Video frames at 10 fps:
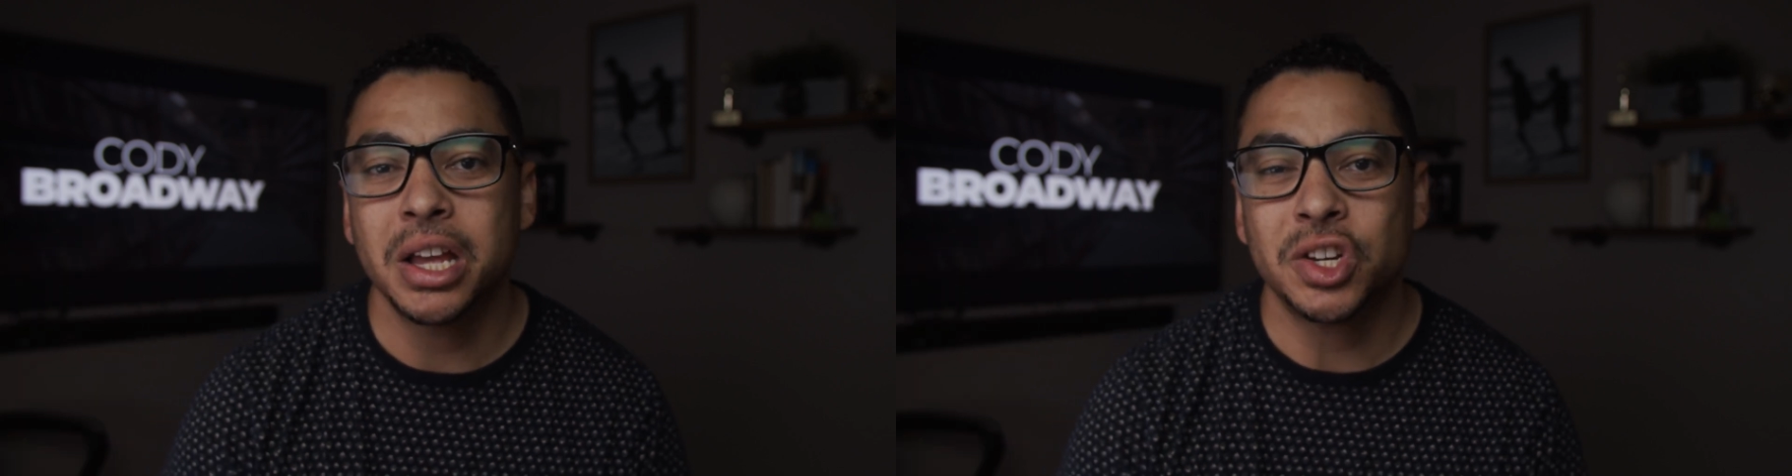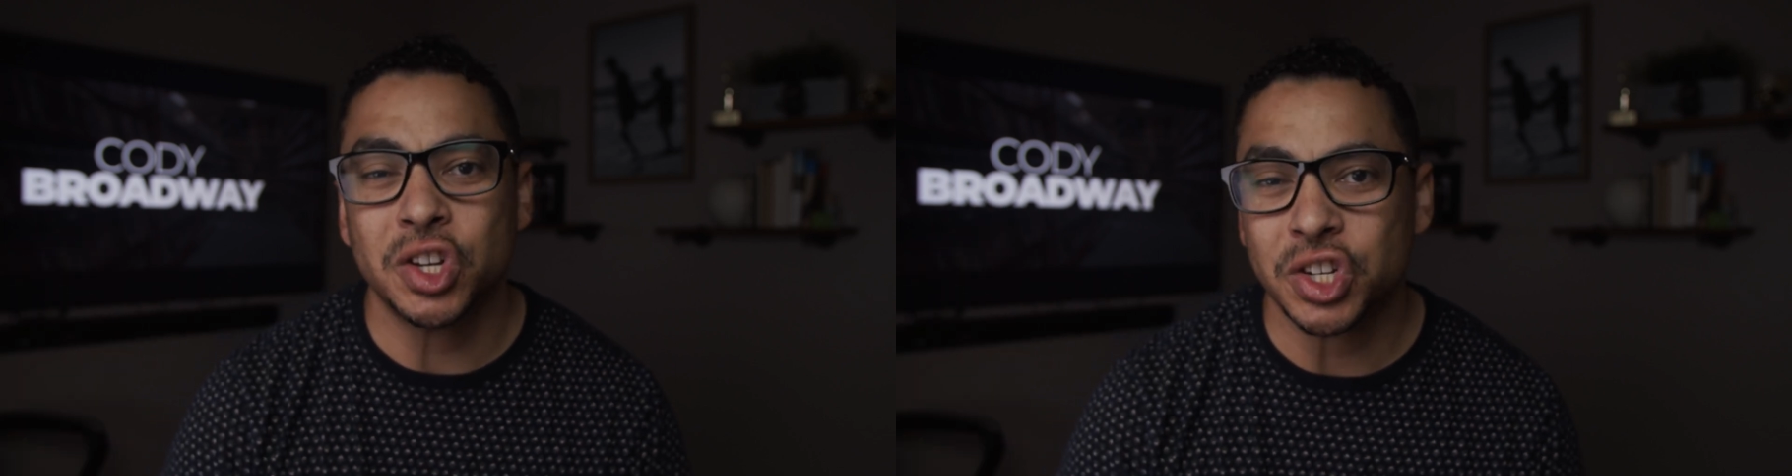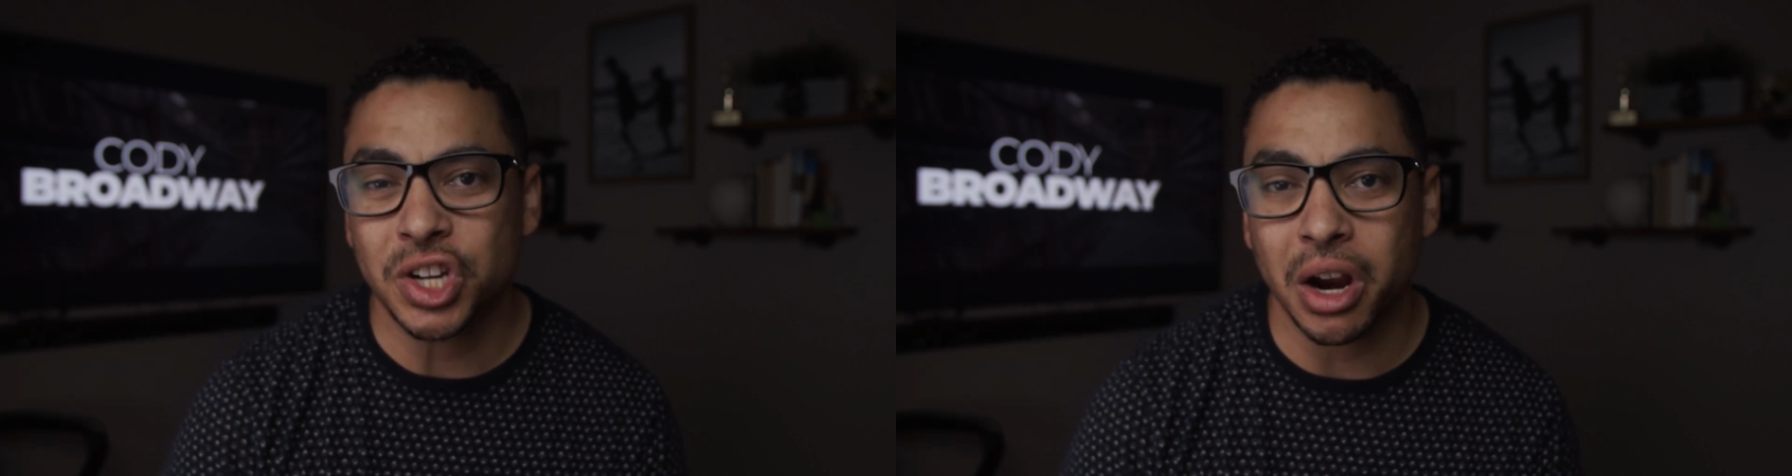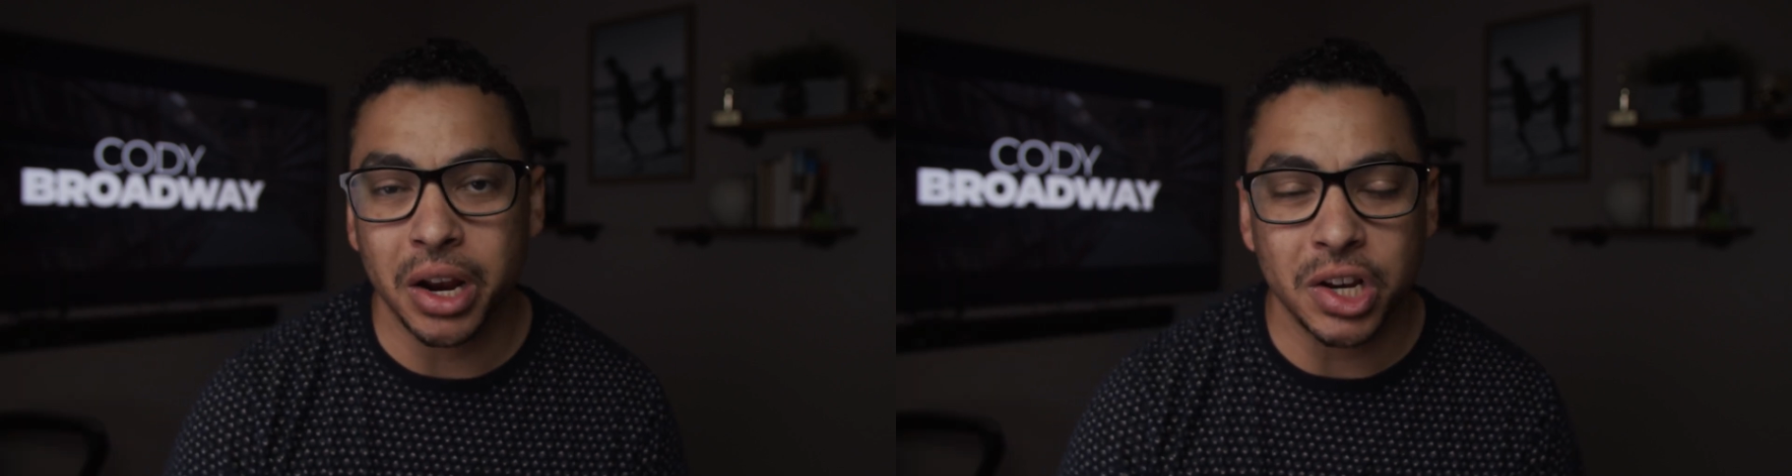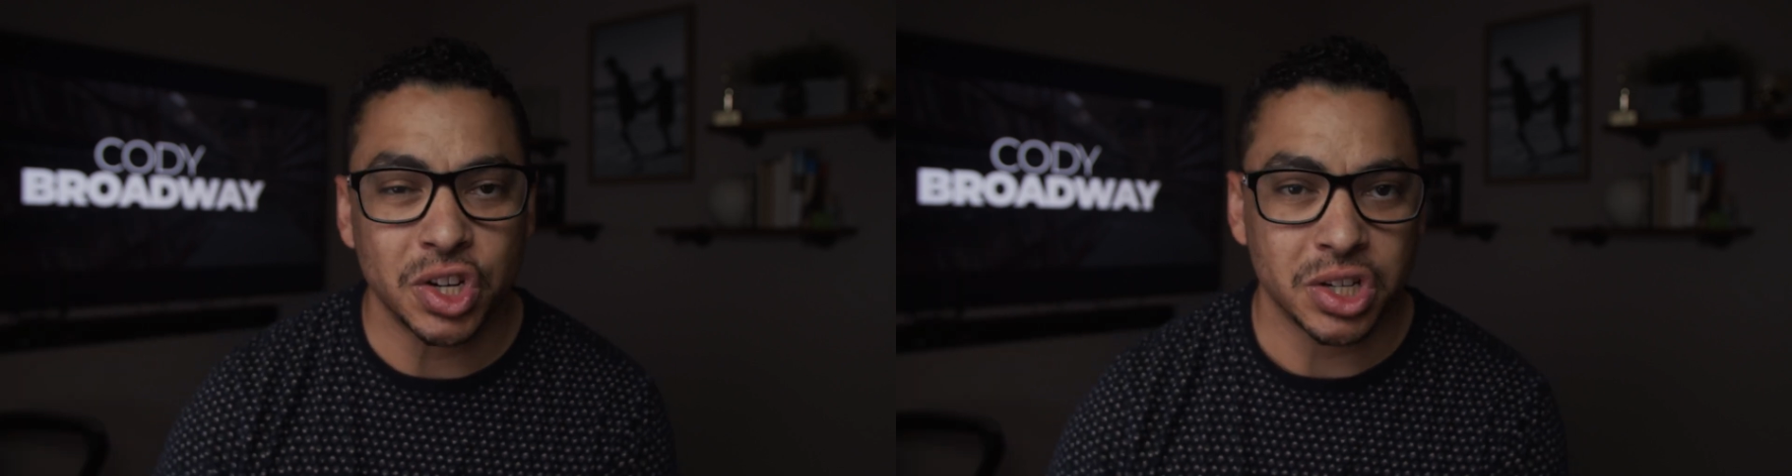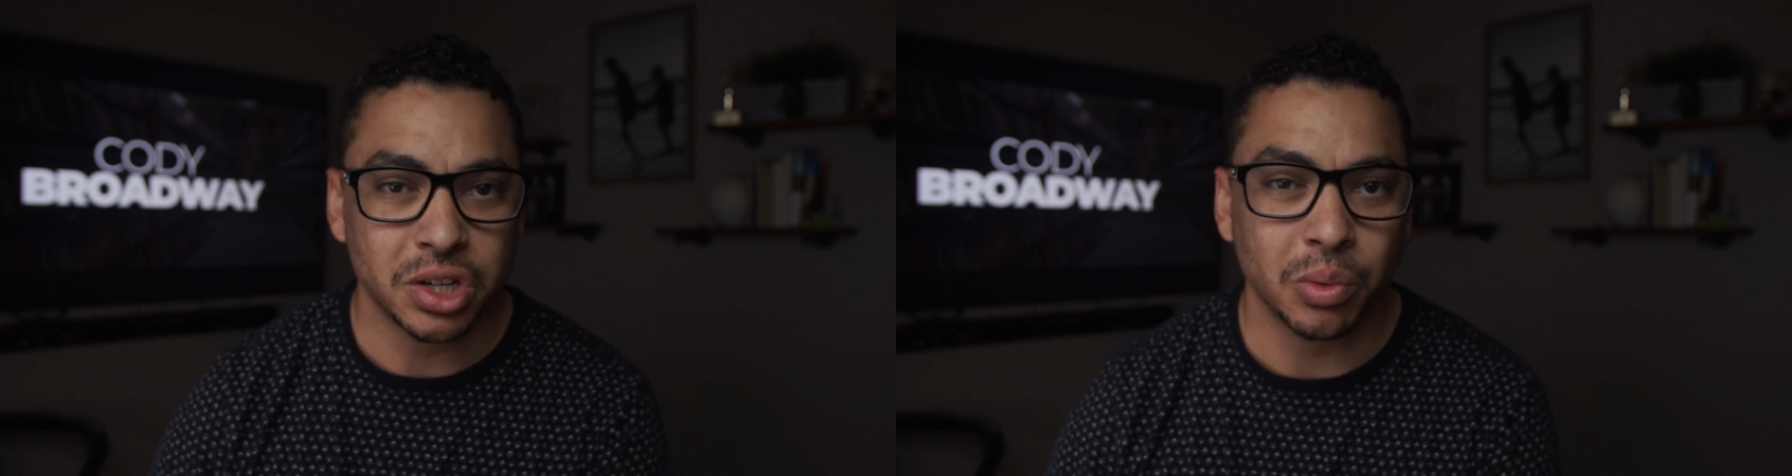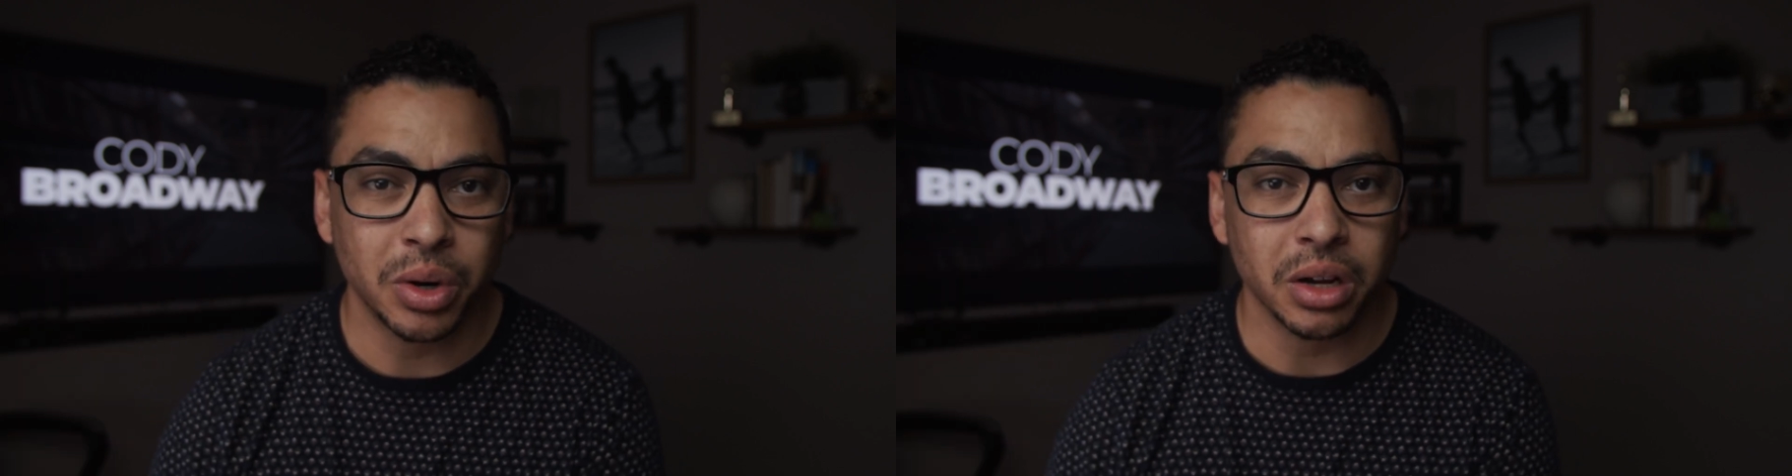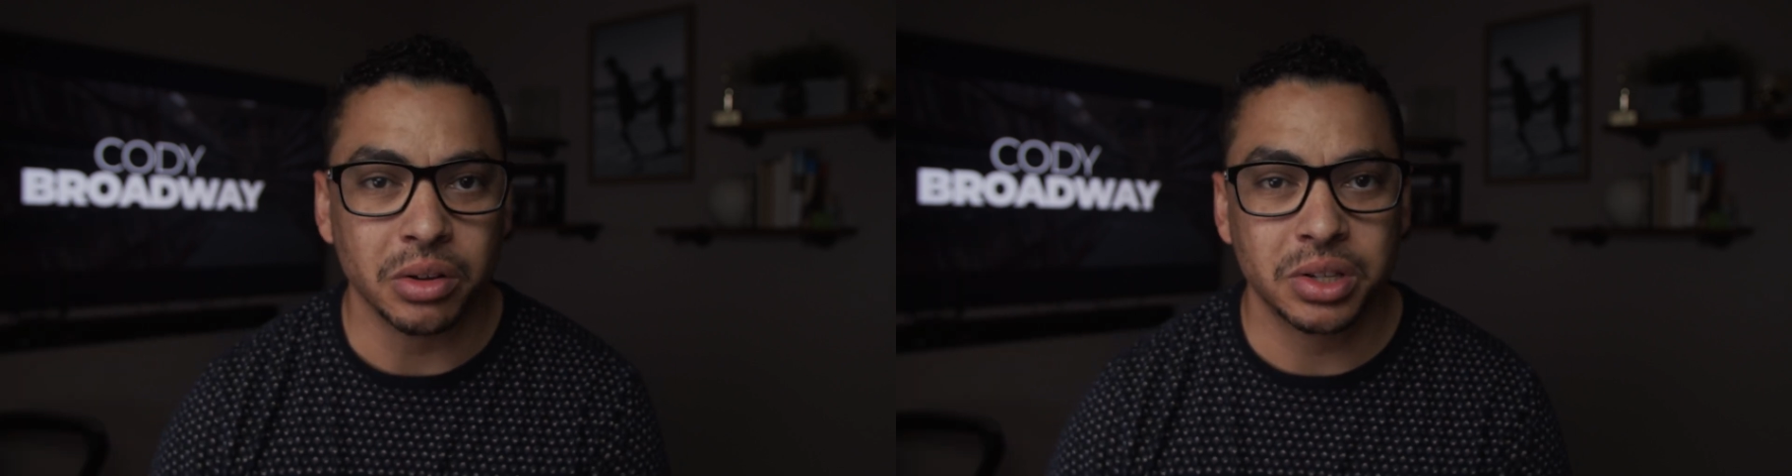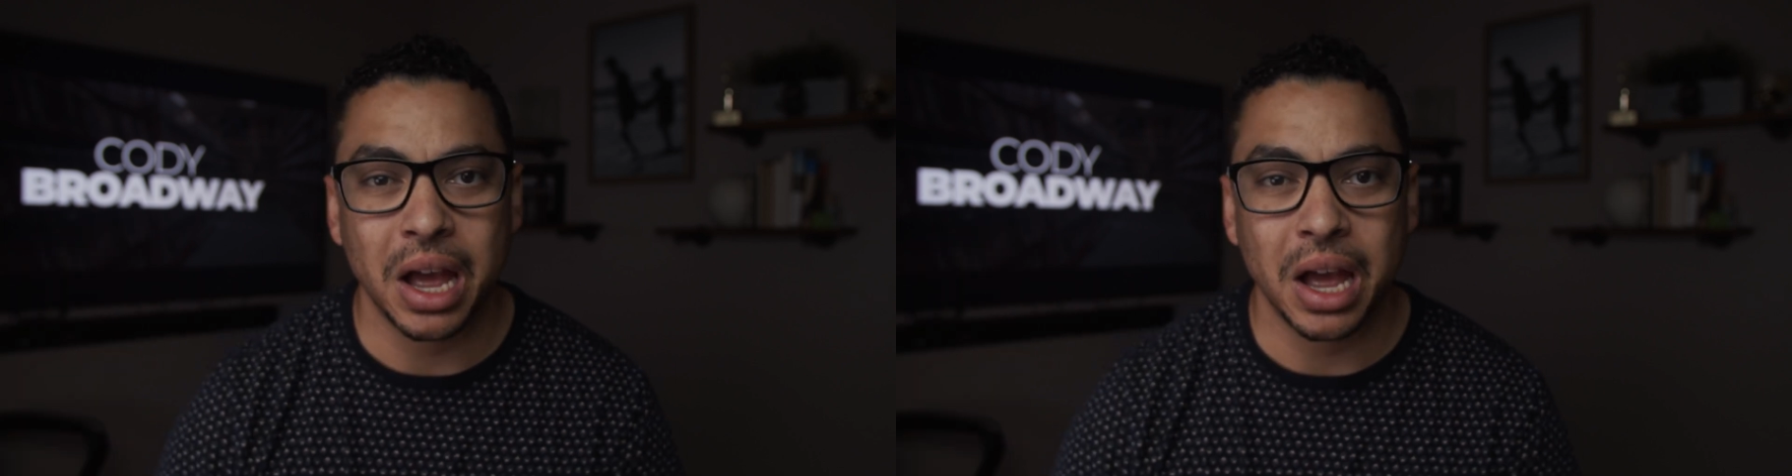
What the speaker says: just sharing it just to Reels.